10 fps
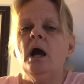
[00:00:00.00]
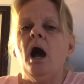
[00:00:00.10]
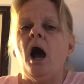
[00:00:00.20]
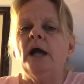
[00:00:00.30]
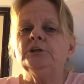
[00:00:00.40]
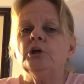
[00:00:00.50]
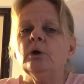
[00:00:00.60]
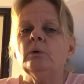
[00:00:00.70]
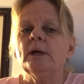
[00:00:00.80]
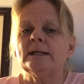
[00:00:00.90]
I
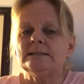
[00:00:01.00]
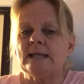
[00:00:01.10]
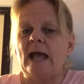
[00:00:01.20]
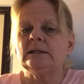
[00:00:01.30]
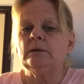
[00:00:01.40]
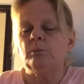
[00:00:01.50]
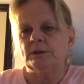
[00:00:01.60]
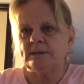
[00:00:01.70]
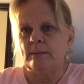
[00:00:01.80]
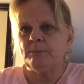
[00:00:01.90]
know exactly what
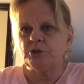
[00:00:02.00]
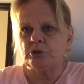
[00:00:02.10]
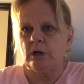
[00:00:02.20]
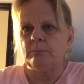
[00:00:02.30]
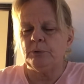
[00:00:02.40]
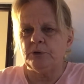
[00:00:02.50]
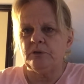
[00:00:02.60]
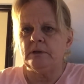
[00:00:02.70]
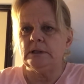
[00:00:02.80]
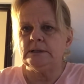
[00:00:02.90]
temperature I put
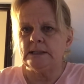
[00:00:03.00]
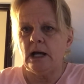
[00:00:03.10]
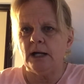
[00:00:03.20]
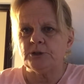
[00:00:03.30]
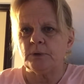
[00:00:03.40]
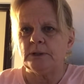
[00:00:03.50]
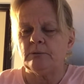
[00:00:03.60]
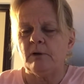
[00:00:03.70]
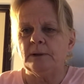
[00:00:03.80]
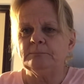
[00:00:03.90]
the dehydrator
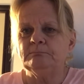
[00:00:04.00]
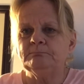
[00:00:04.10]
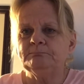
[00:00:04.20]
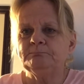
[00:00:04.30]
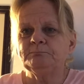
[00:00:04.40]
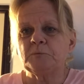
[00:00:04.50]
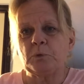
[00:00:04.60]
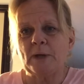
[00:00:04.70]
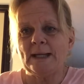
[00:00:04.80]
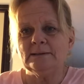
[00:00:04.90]
on.
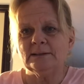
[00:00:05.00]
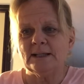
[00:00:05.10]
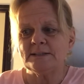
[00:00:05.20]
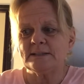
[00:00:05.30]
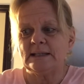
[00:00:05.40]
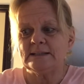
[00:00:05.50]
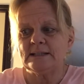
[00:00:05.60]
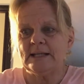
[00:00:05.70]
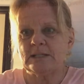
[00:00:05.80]
Okay, let's get to the next